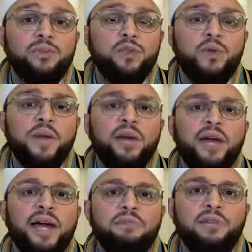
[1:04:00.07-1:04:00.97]
doing what
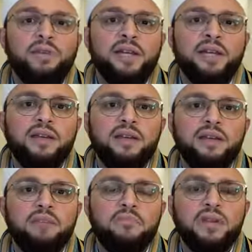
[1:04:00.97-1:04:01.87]
I'm doing
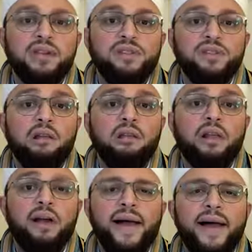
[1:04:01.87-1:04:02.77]
because
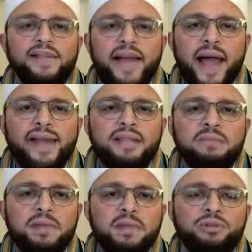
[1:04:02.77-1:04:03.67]
Allah has
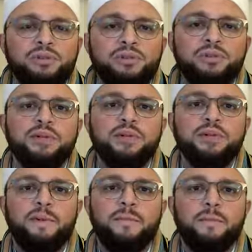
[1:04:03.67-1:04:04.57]
asked me to do it.
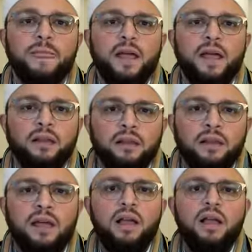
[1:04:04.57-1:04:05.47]

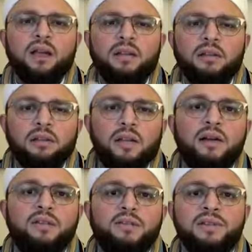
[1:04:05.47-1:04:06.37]
Allah
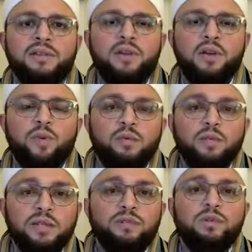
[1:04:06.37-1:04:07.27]
loves when
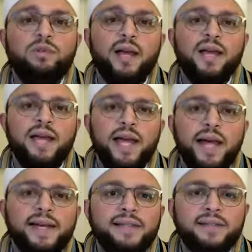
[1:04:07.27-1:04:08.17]
we do what He
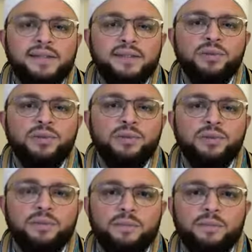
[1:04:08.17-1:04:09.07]
asks us to do.